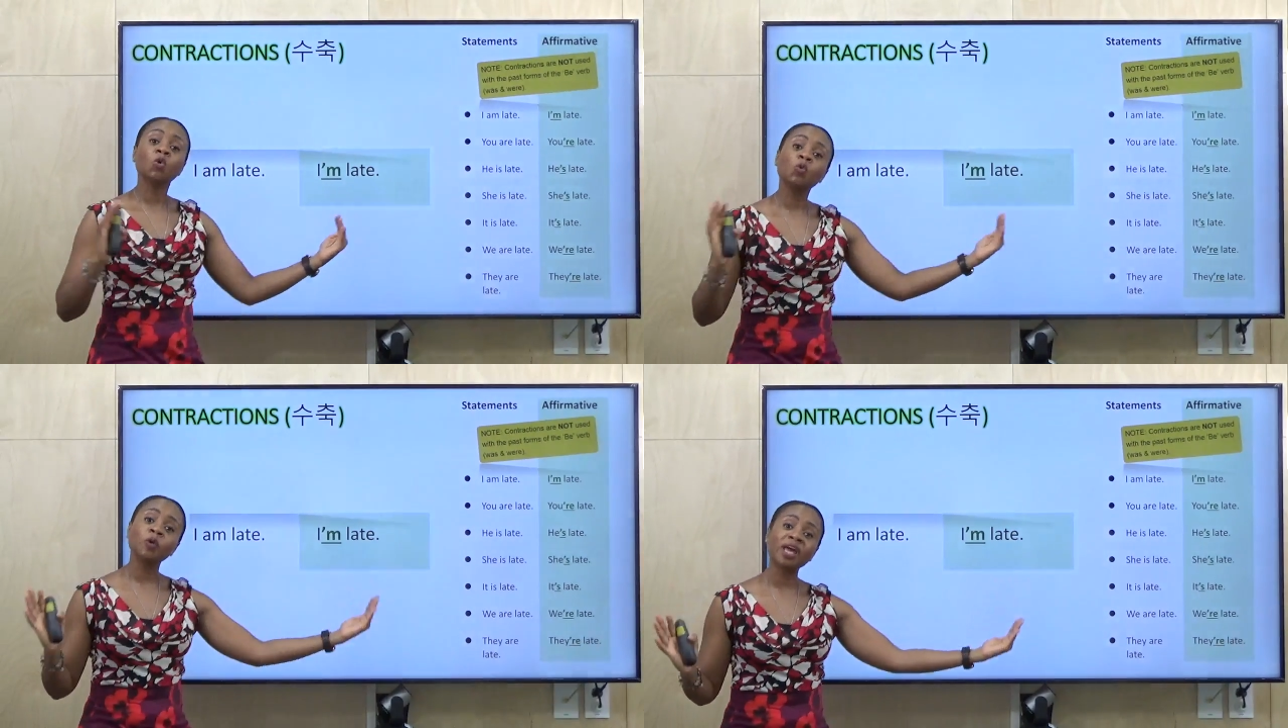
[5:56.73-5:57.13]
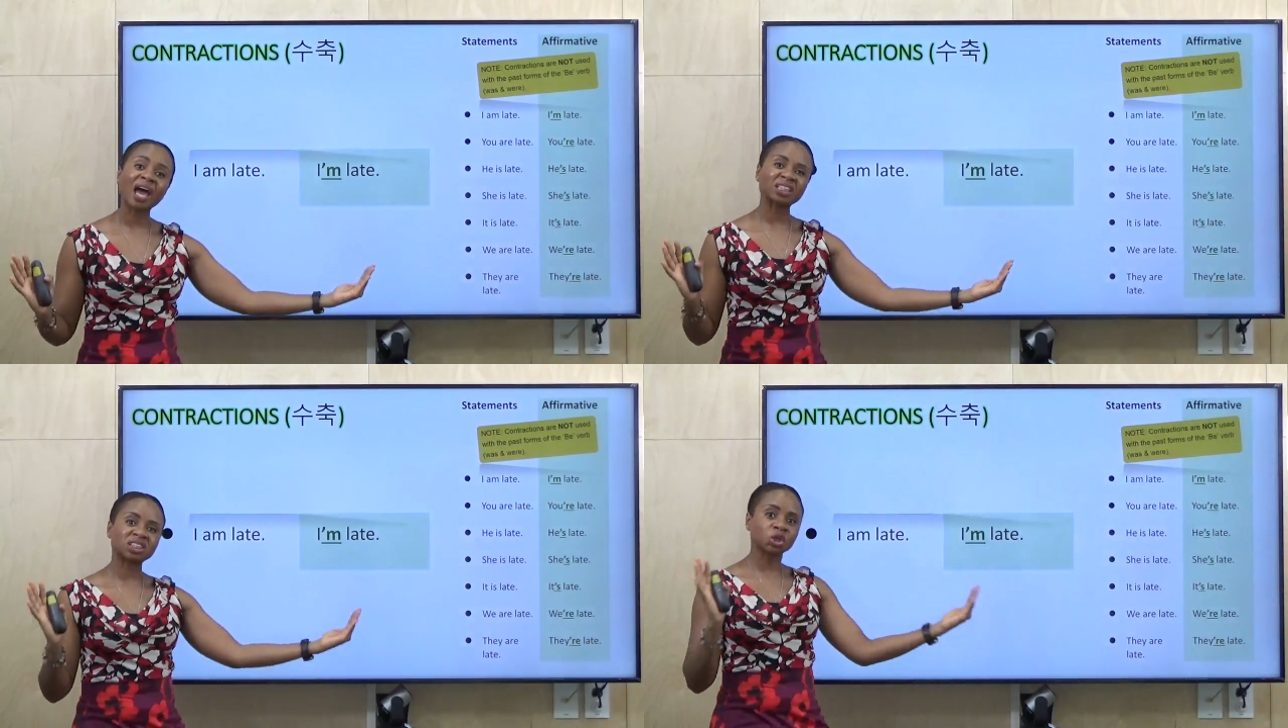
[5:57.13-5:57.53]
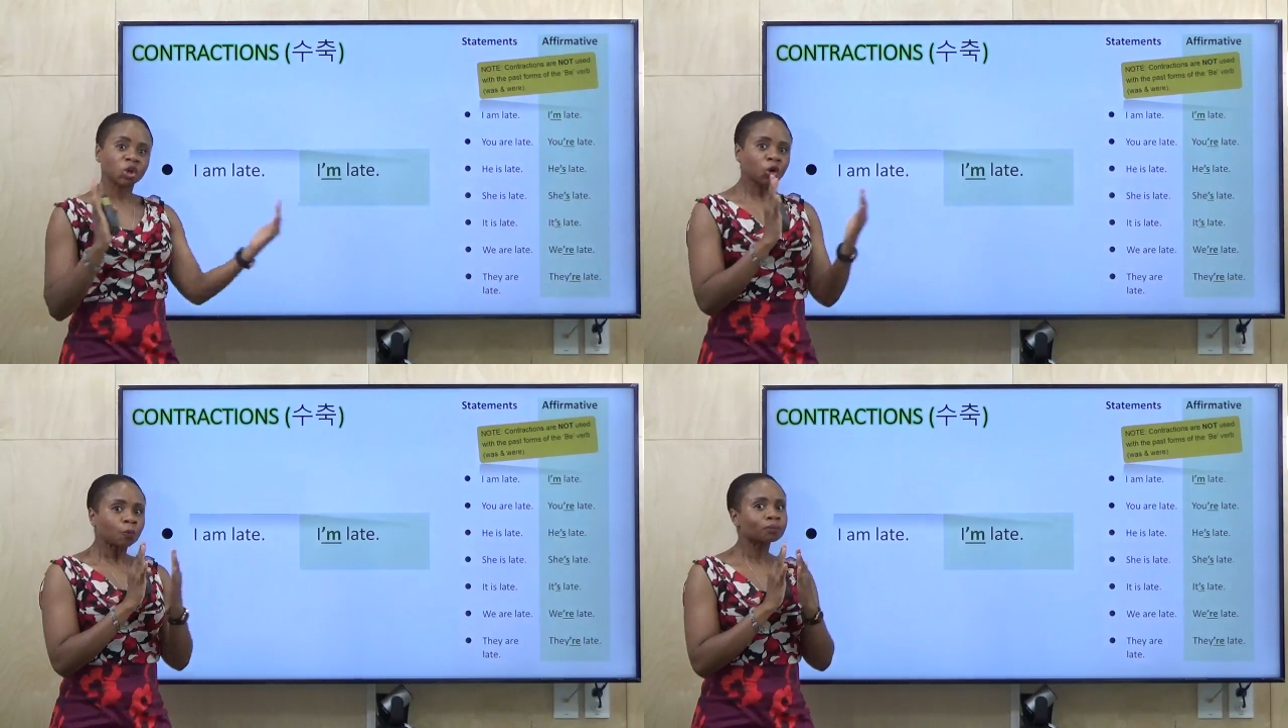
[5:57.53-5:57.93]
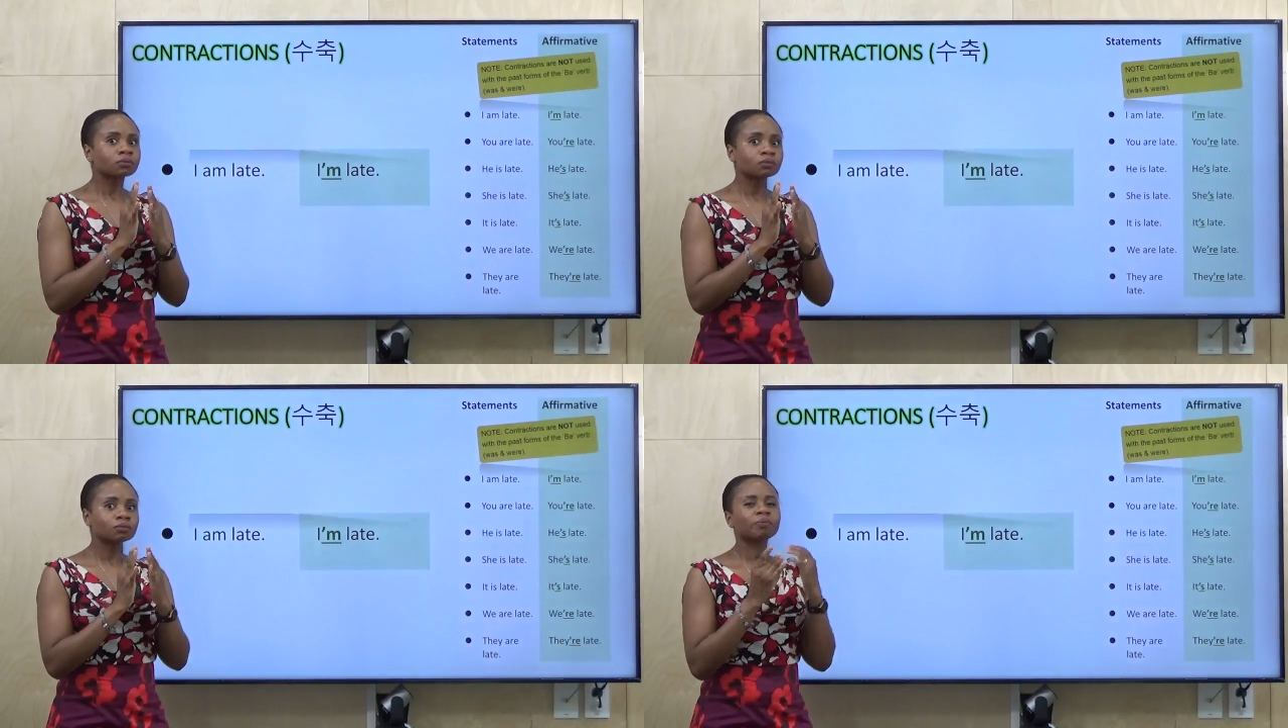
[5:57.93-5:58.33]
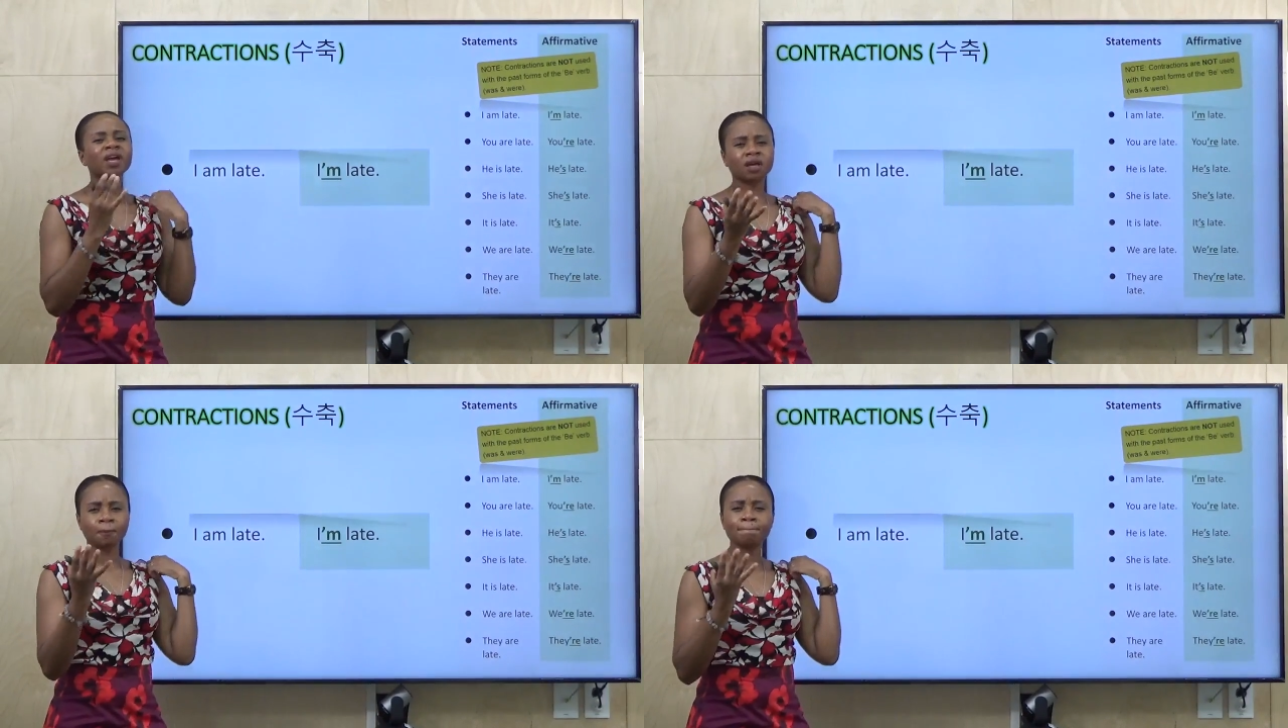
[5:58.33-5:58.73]
We actually
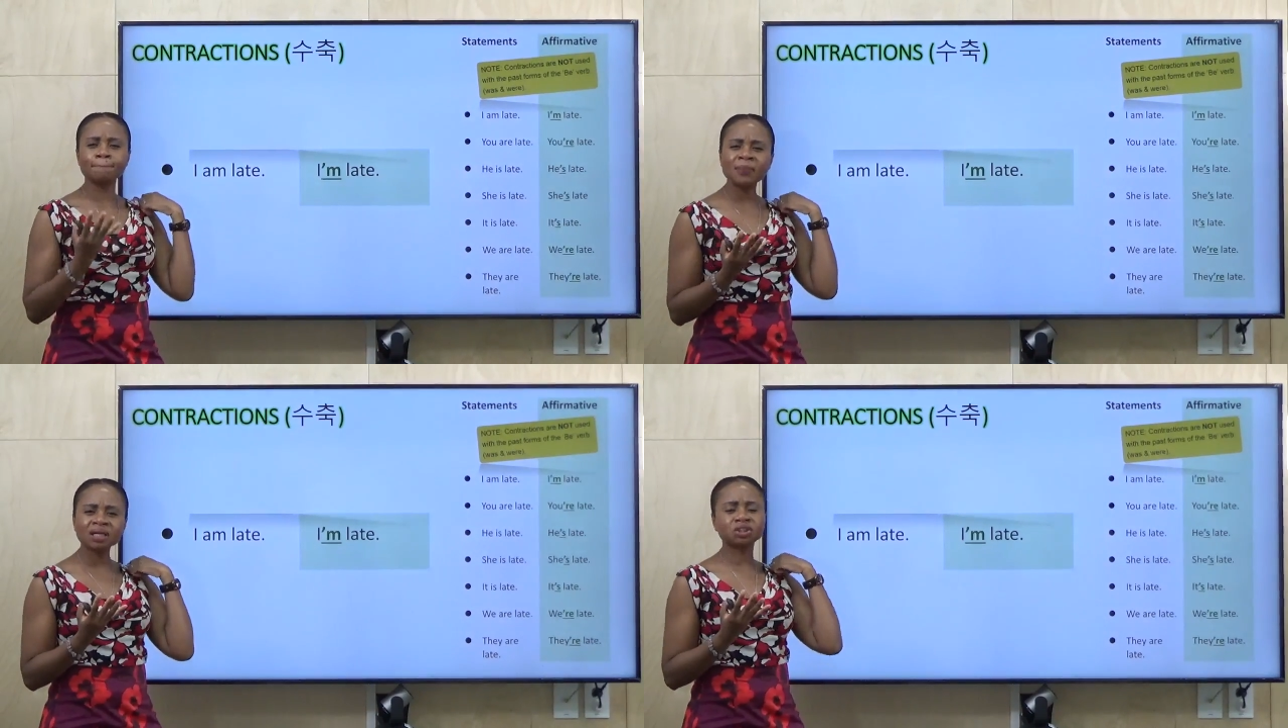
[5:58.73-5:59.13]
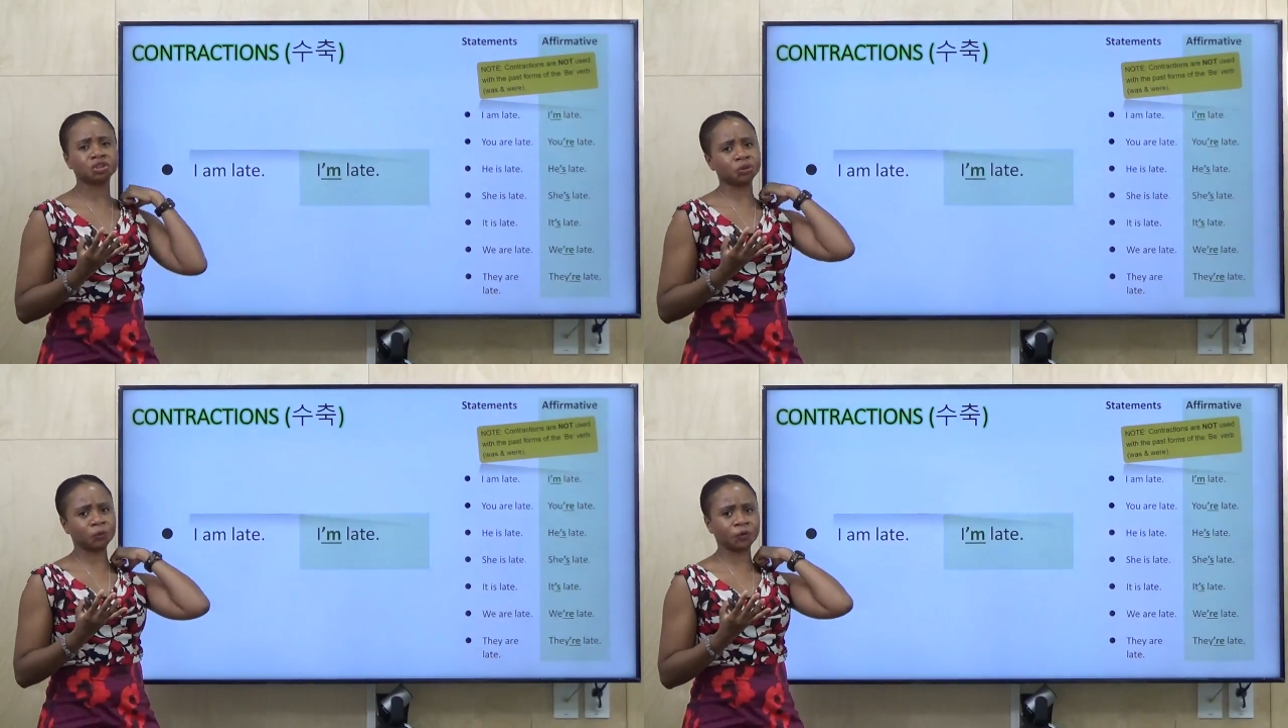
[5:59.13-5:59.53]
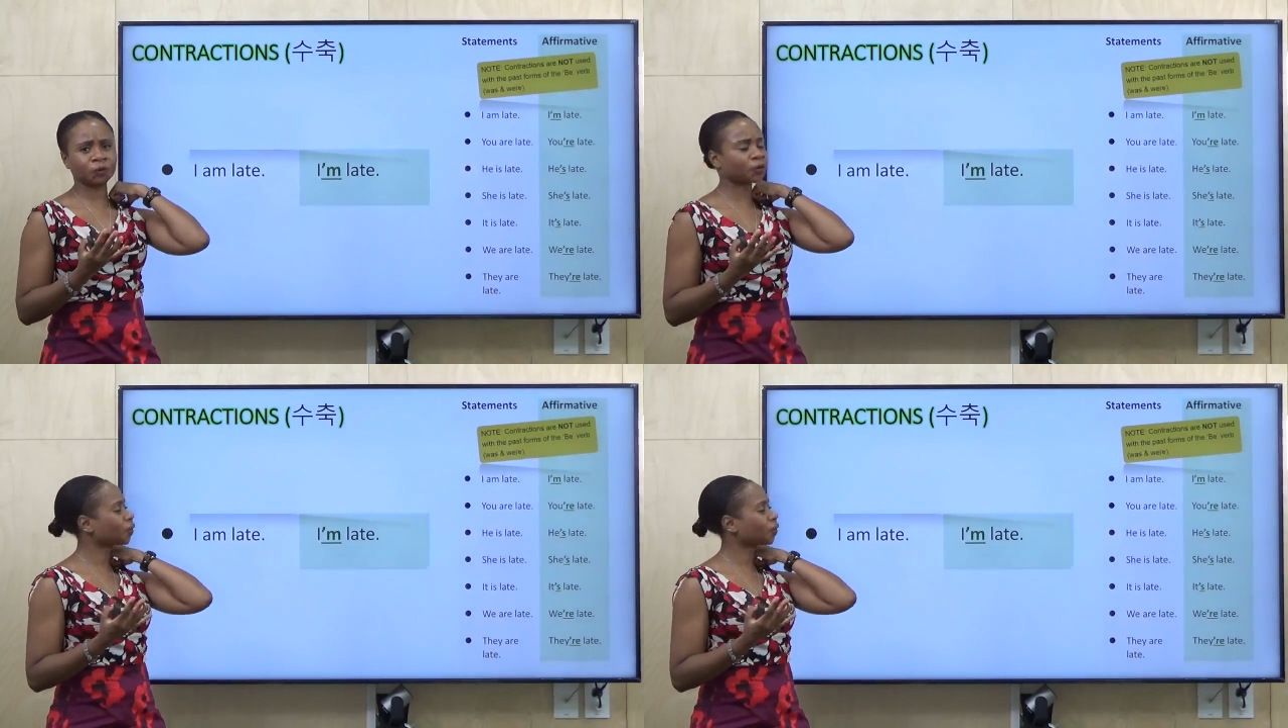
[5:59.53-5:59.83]
make it much shorter,